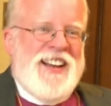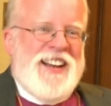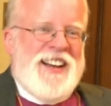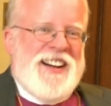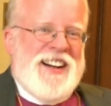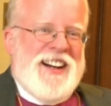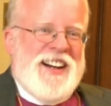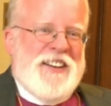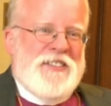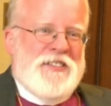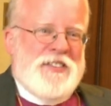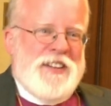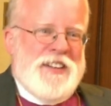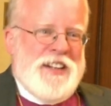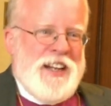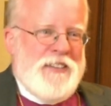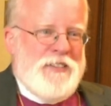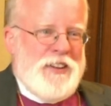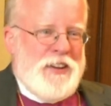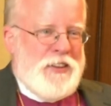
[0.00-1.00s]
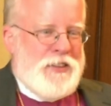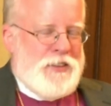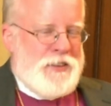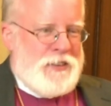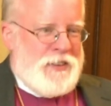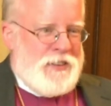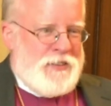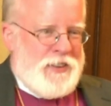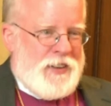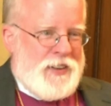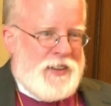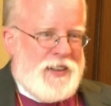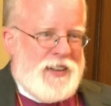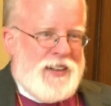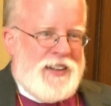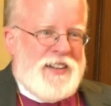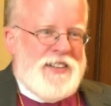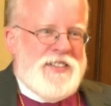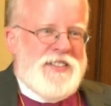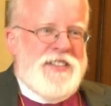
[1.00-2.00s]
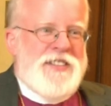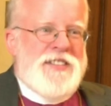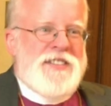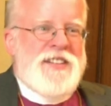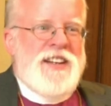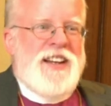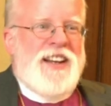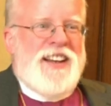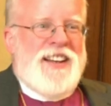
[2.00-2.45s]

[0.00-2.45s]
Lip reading: To have a third of our diocese